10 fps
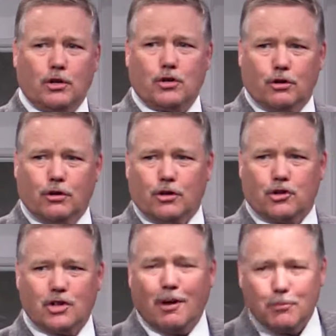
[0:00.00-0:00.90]
a certain
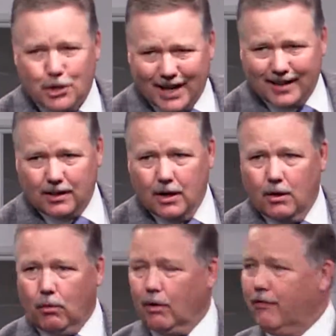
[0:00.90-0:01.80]
subject
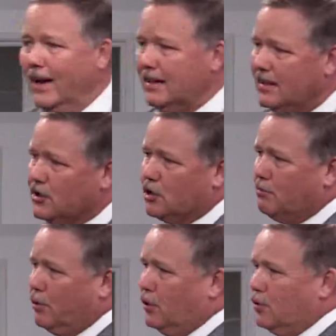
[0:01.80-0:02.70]
or faith isn't
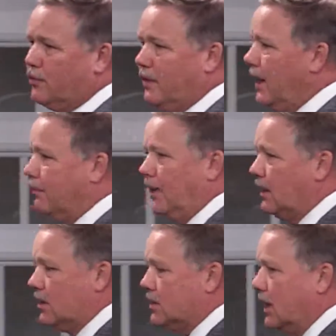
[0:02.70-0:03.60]
produced for that, that
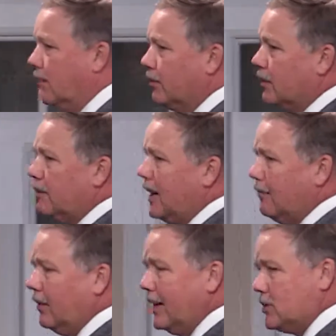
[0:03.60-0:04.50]
doesn't come from the
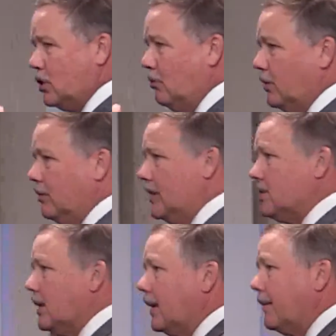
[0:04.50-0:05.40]
Bible. That's human
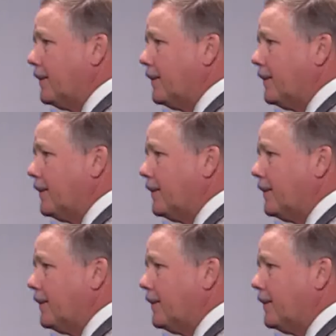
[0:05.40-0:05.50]
reasoning.